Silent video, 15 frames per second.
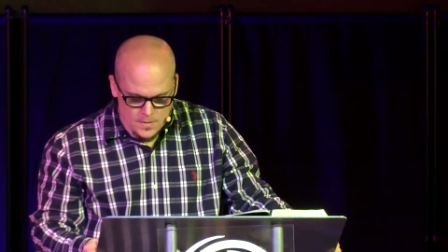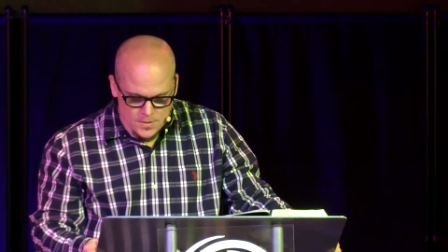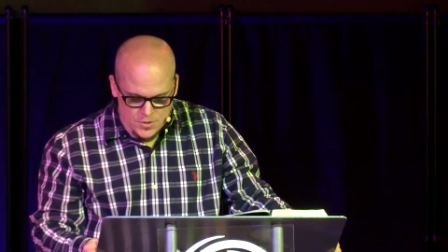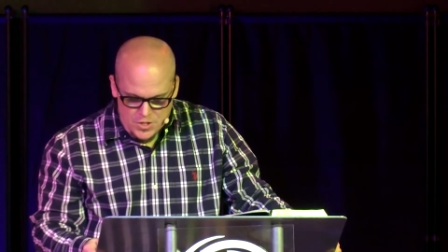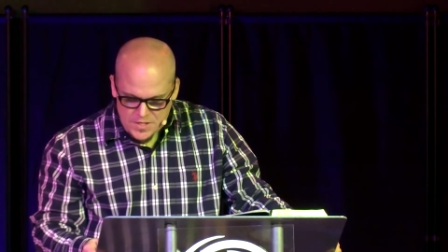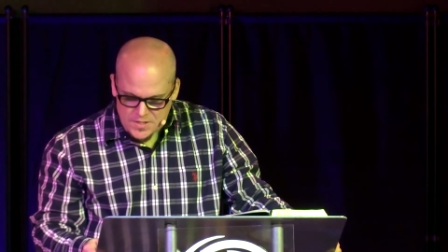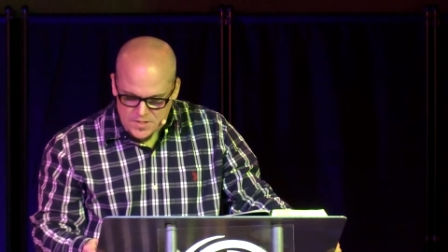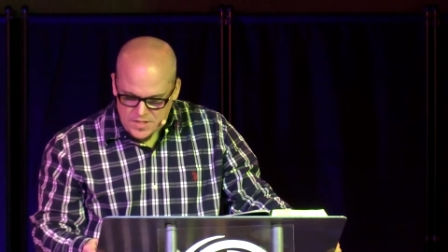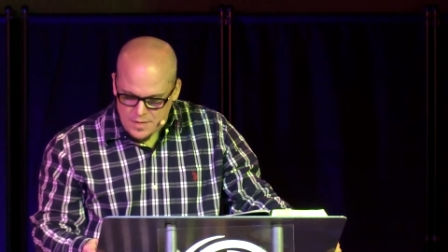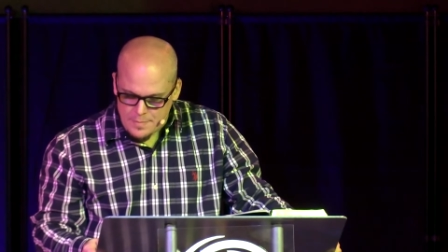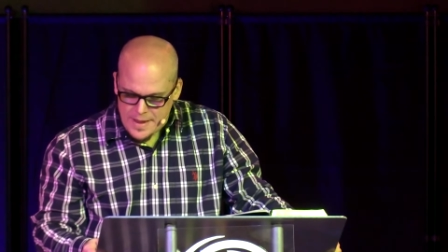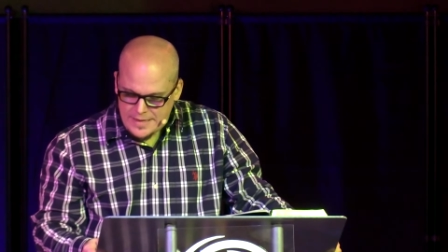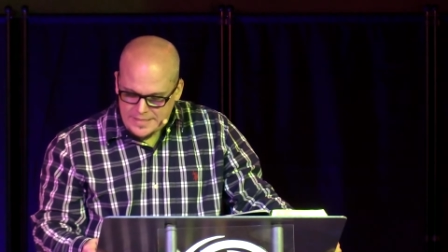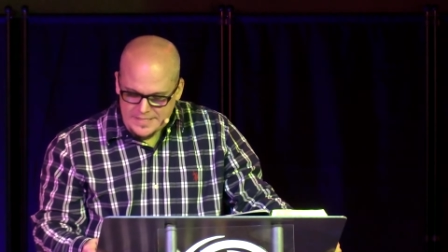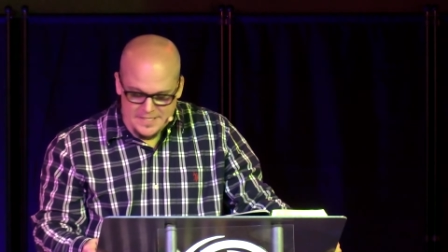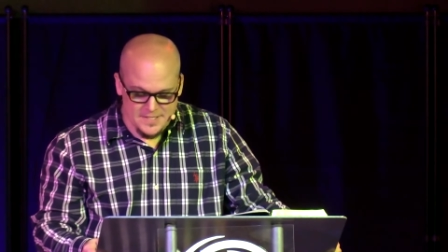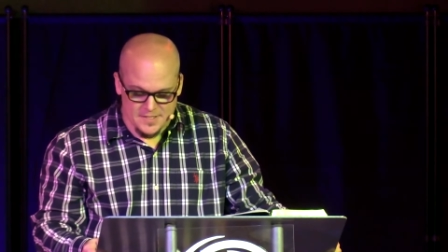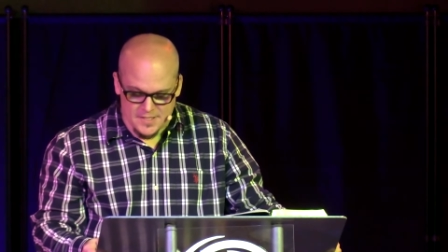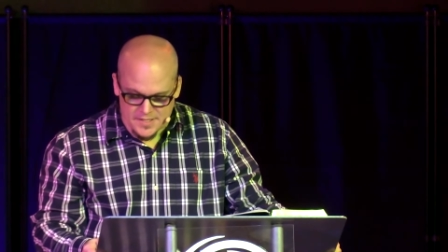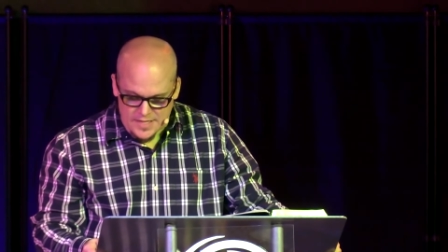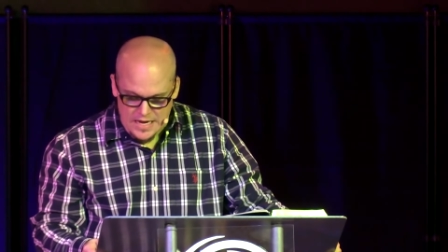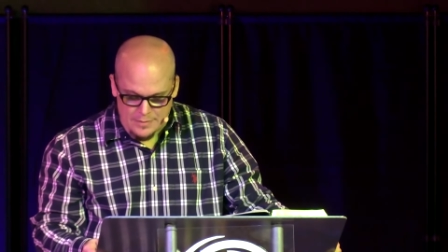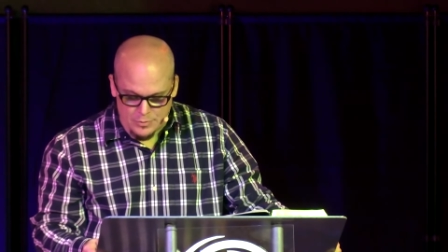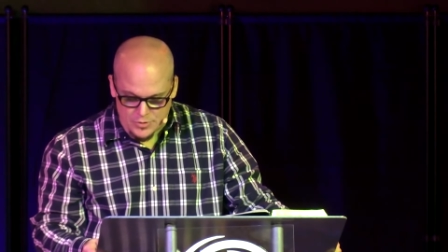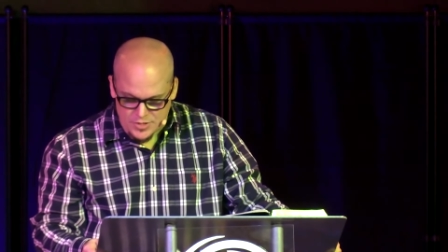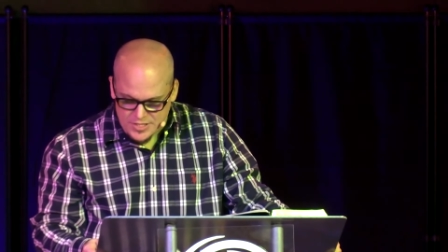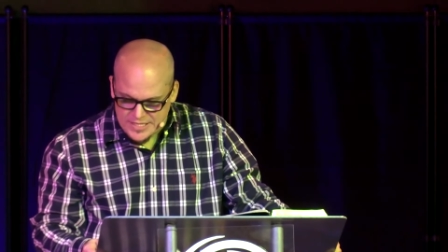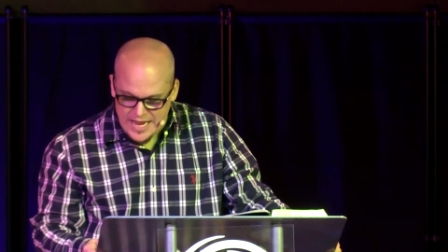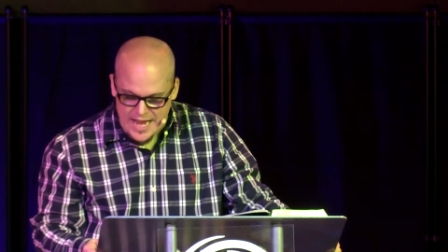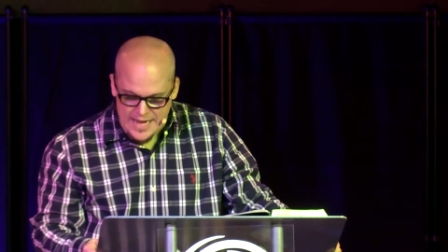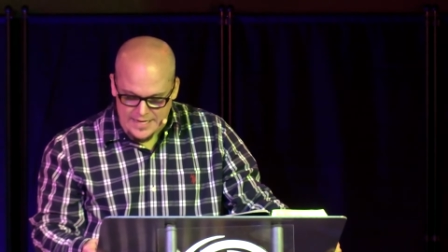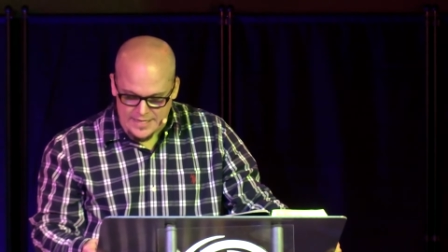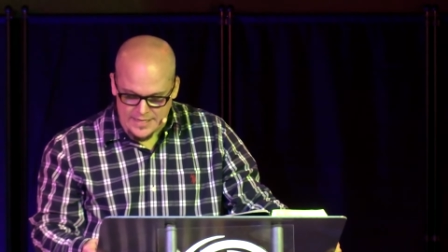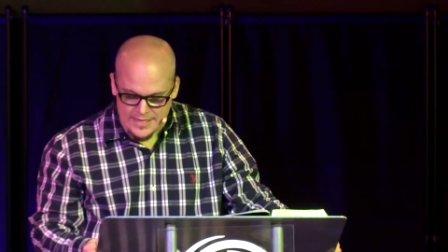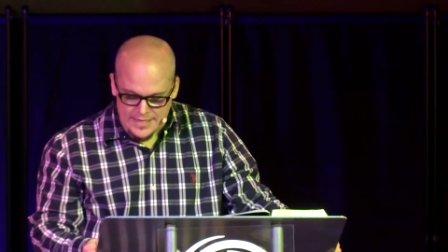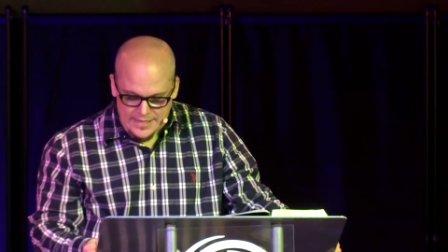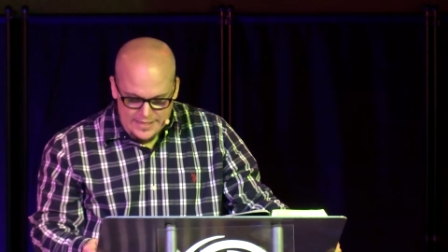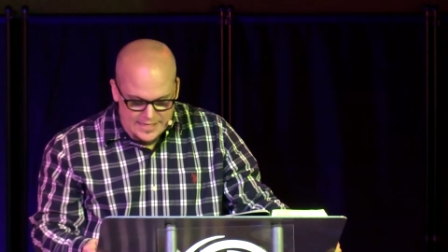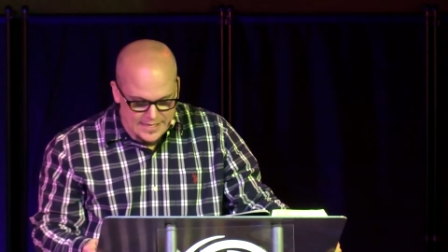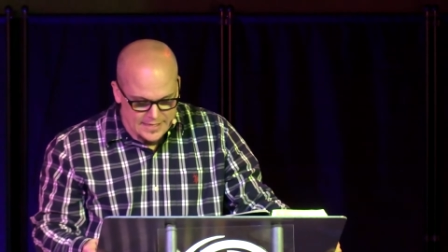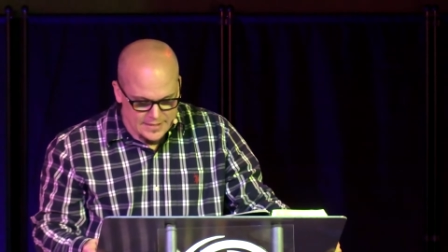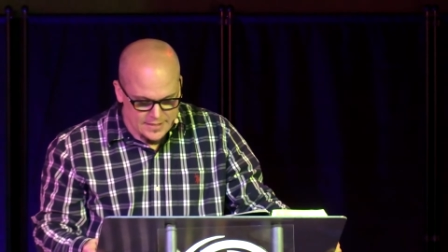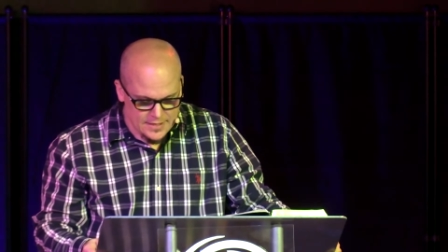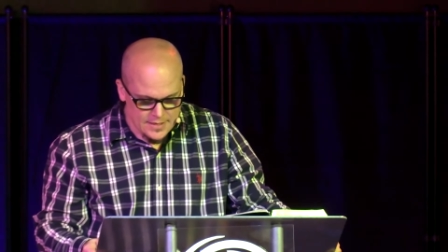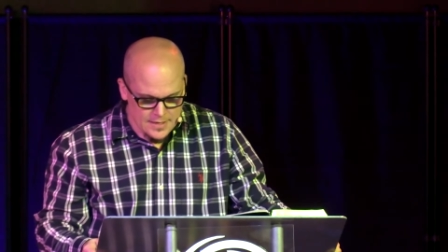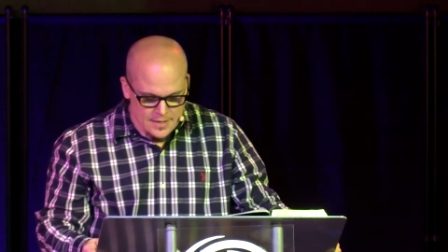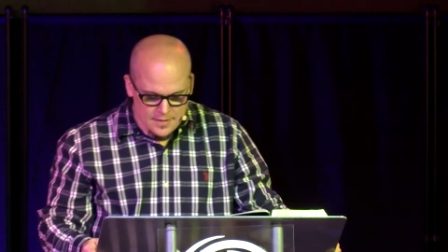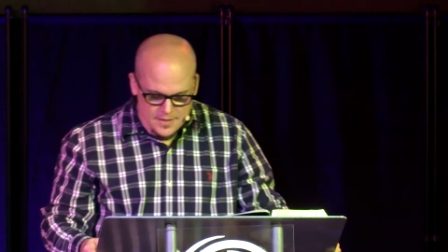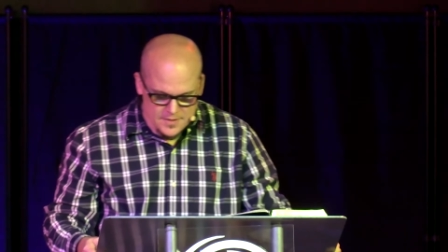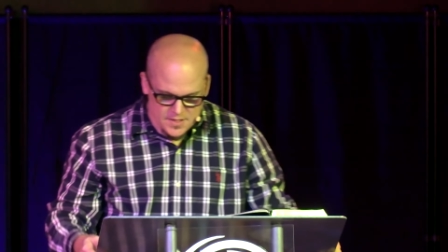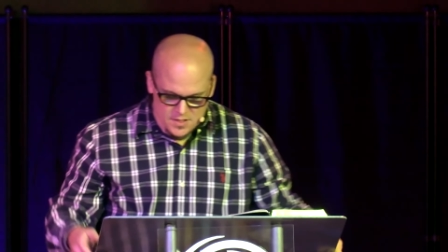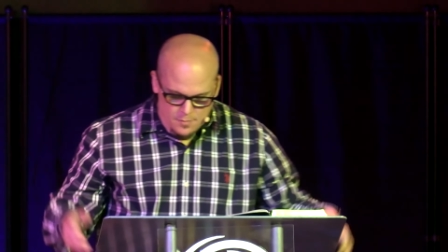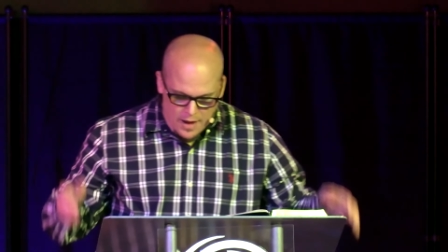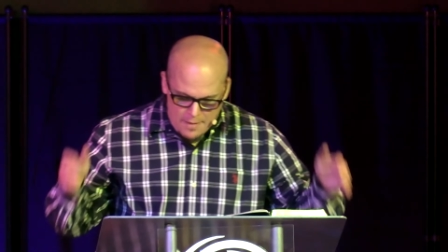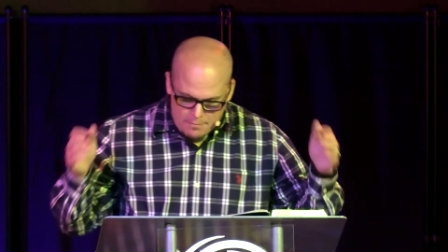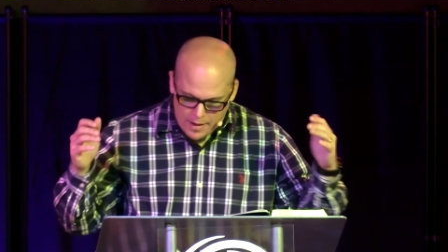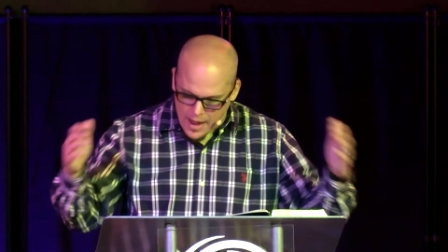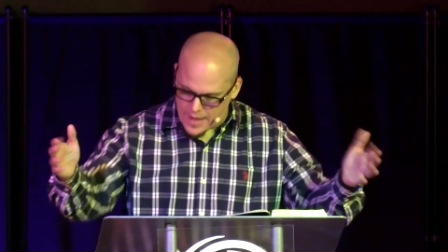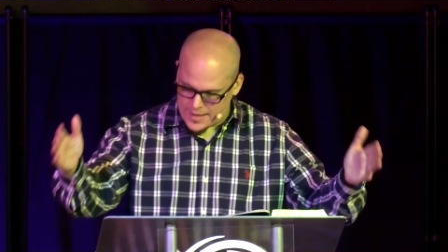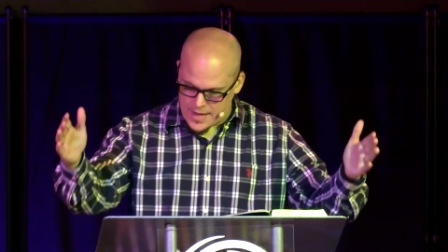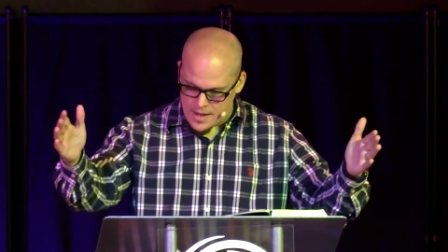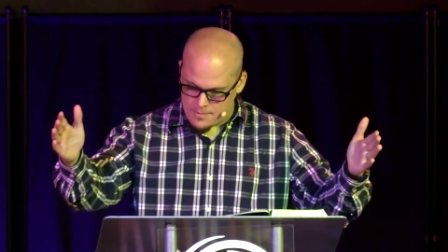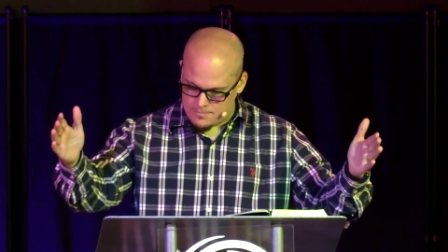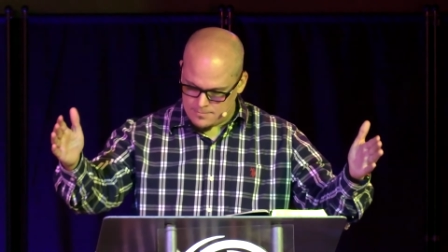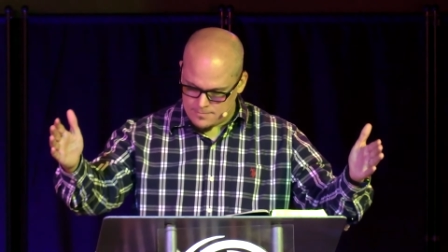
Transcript: Jesus commanded his disciples, take, eat, this is my body.